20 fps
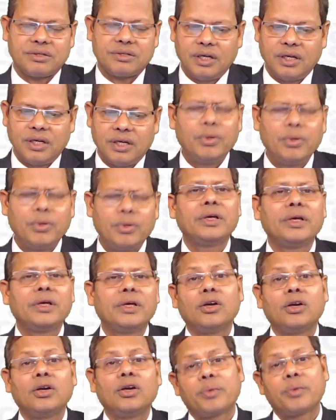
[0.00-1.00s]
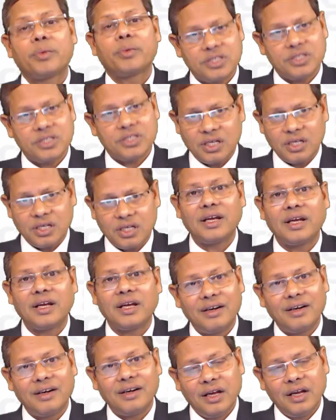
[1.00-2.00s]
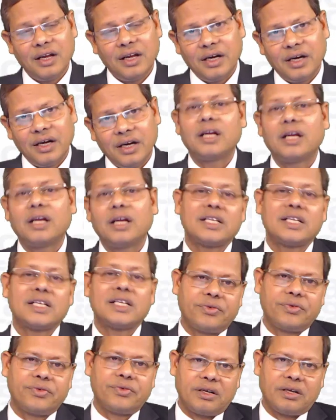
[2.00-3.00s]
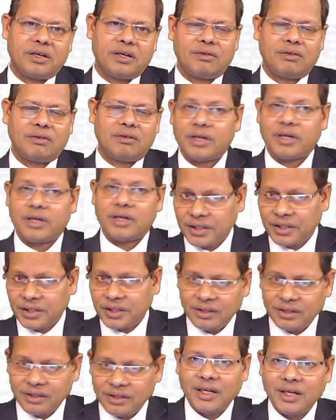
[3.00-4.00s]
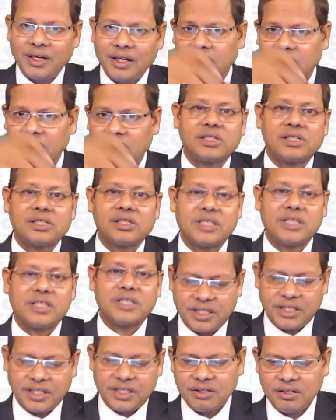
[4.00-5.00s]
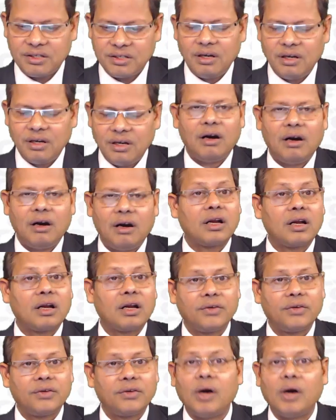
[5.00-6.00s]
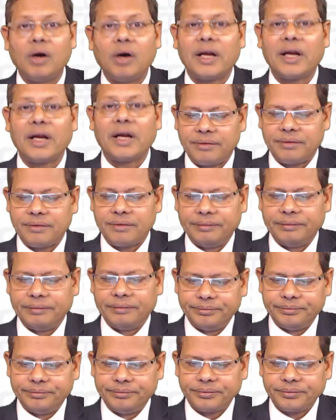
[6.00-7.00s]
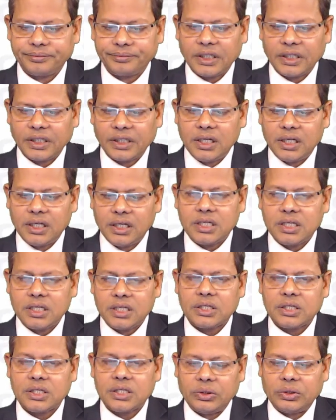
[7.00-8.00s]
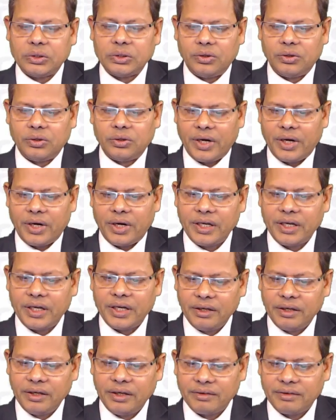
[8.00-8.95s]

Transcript: Maybe the operations are done elsewhere, not at the agriculture site or on the farmland. So renting,